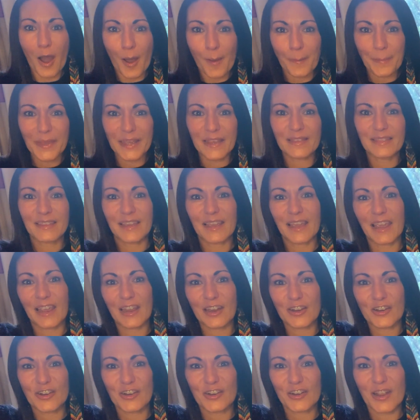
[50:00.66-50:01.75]
up in the
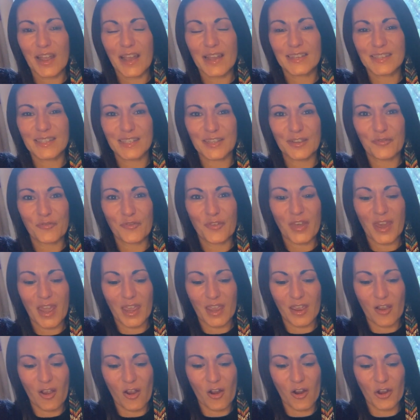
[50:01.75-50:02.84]
air as if
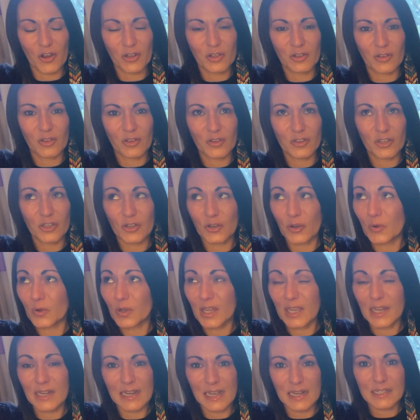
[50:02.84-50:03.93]
they are, you know,
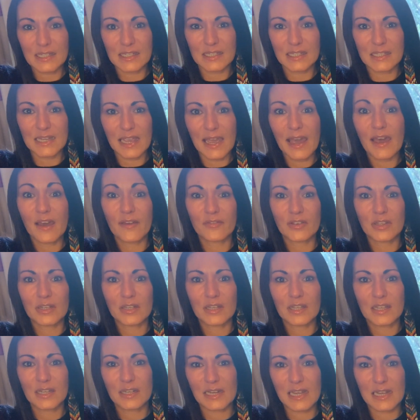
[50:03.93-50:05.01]
connected to heaven,
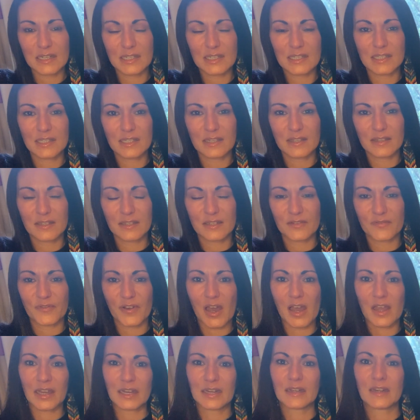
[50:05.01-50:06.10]
connected to the
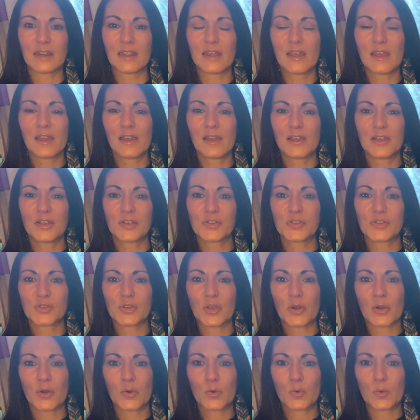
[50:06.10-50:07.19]
divine.
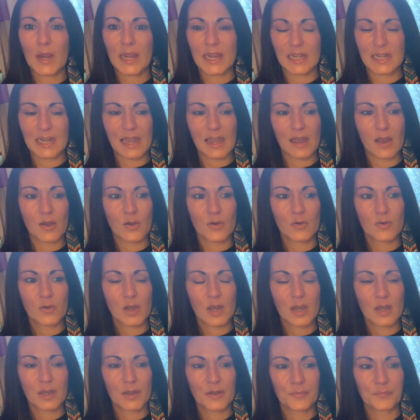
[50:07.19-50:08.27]
So right now,
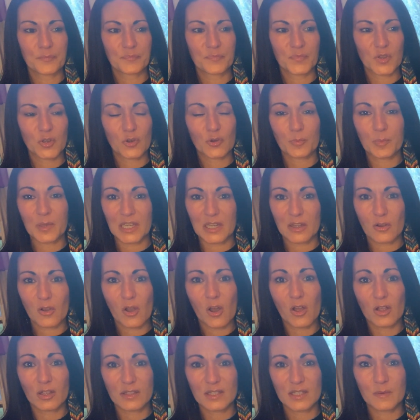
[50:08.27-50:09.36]
you're being
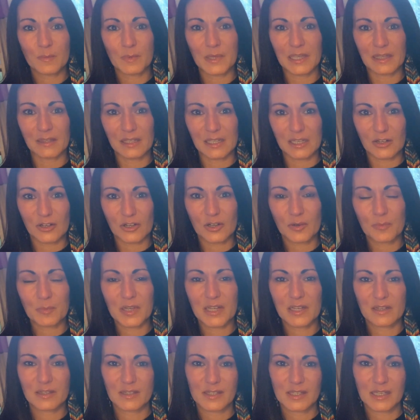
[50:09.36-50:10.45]
called to be a leader
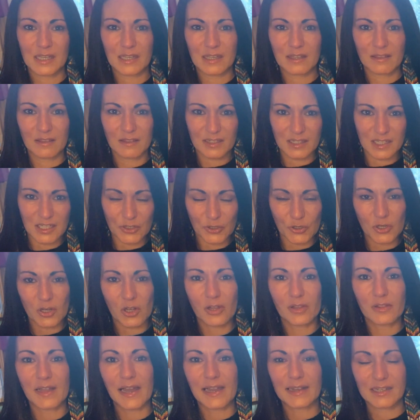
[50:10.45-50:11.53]
because in the Deer
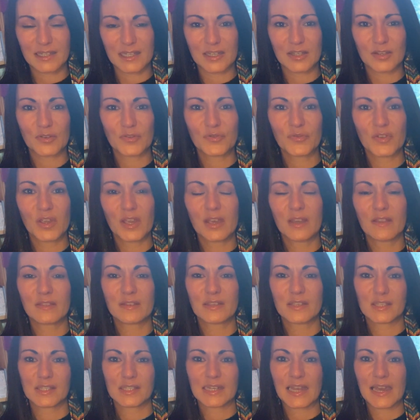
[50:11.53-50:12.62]
Collective, the
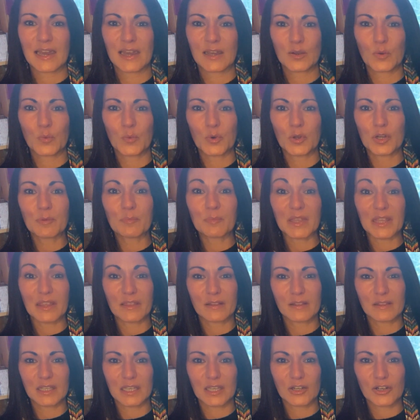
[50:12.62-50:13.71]
stag would be the
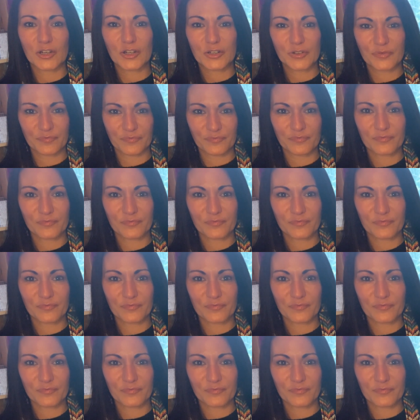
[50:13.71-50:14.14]
leader.